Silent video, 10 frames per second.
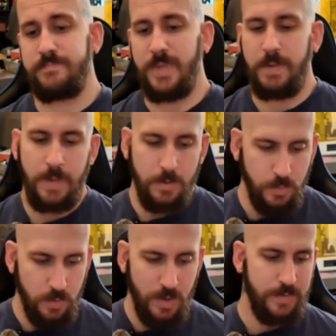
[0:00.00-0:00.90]
But we
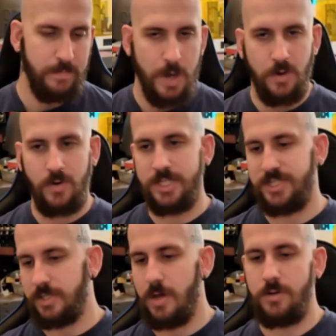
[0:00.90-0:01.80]
will be motorizing the
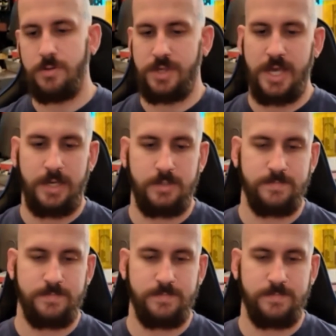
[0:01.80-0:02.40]
whole thing.